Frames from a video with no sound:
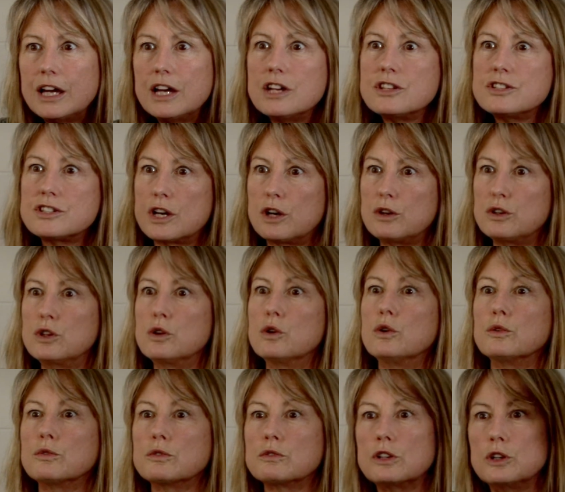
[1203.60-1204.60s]
So
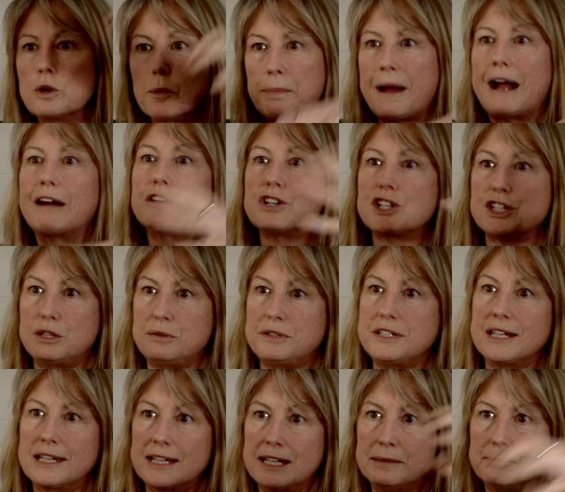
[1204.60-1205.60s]
you're
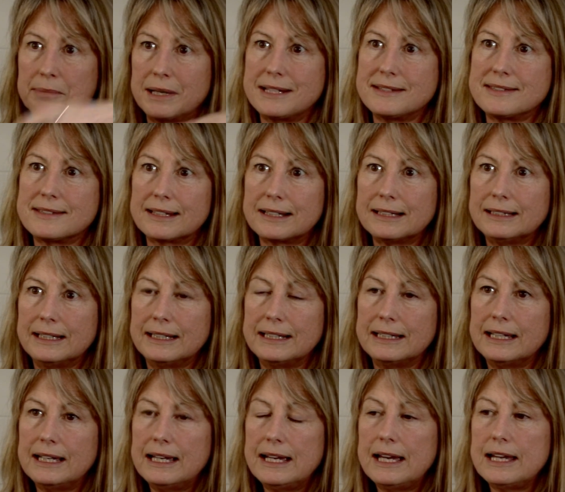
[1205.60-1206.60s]
parachuting in basically.
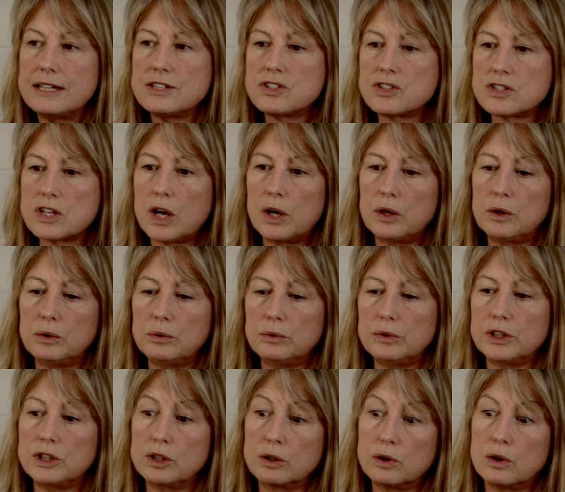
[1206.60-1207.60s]
So
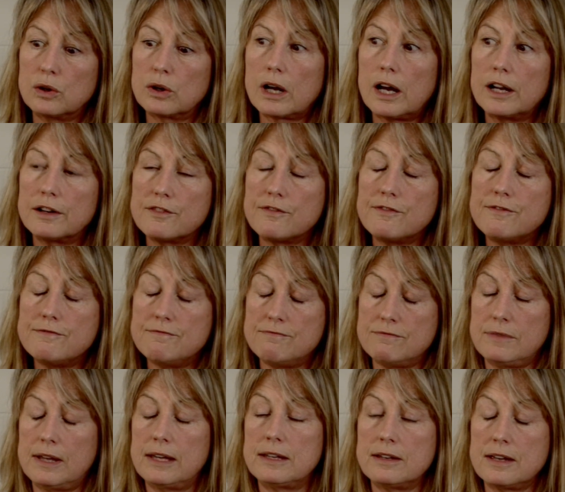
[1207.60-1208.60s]
you're kind of
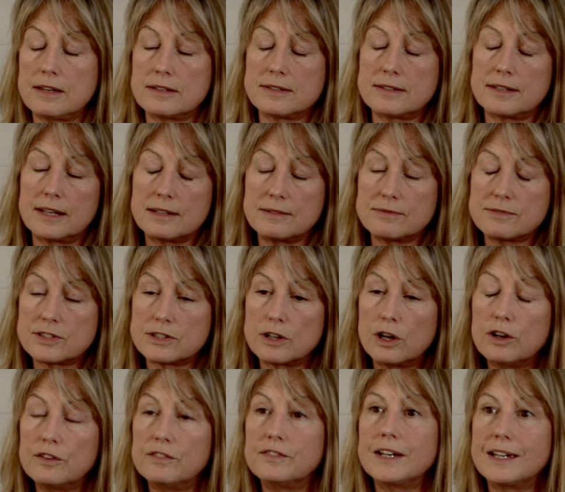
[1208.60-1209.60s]
as say,
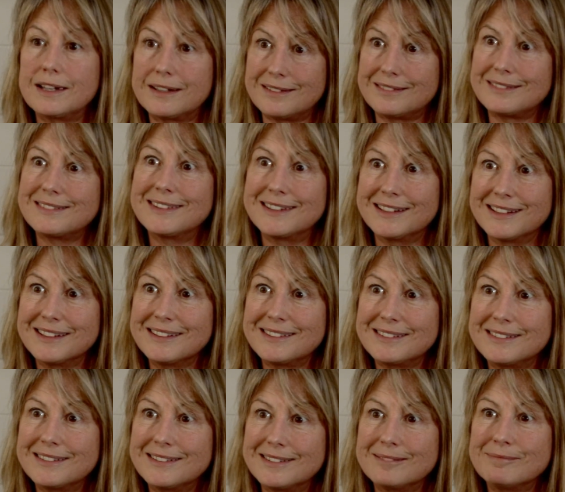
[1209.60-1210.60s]
serving the
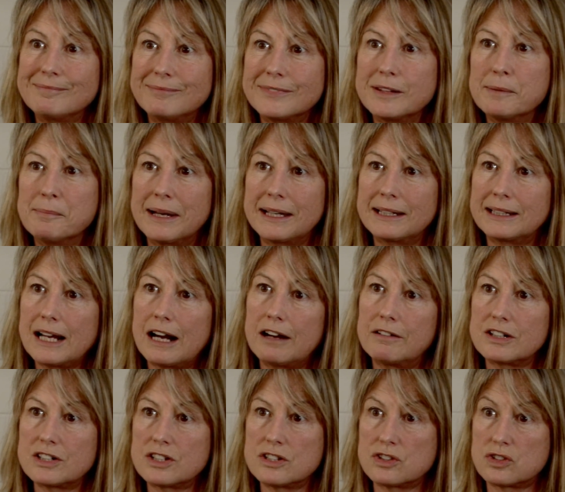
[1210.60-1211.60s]
main
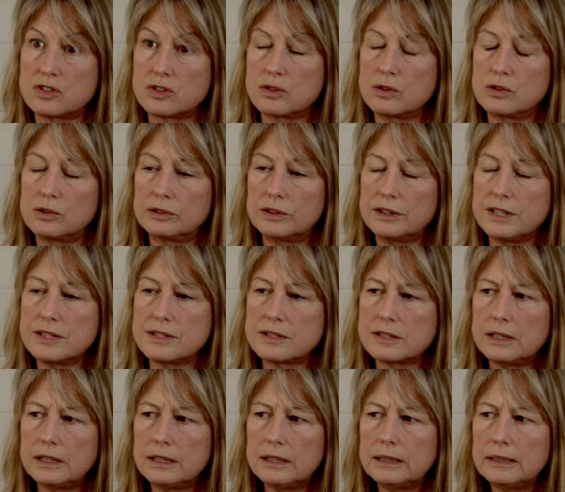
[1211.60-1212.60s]
characters' stories.
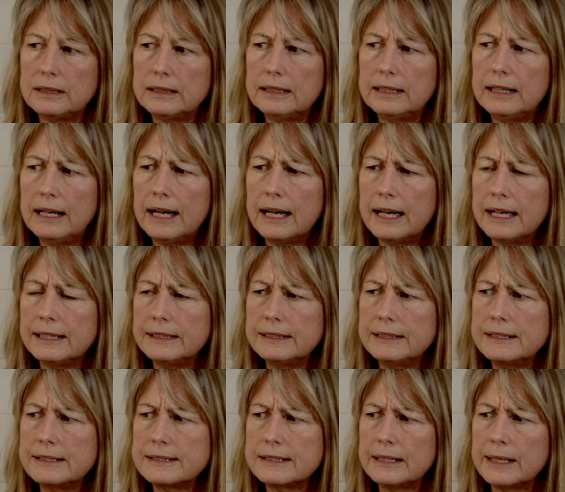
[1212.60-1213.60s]

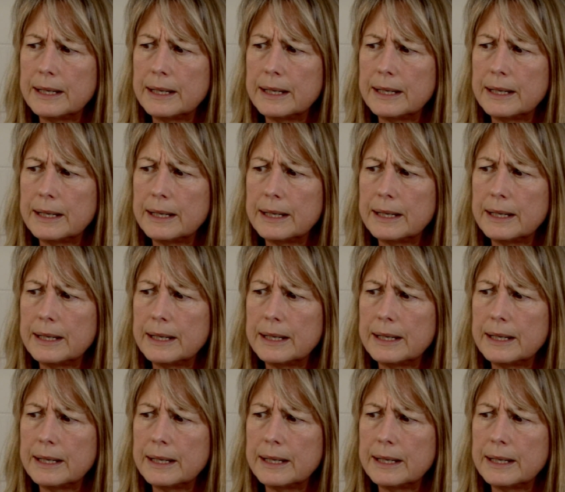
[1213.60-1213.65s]
And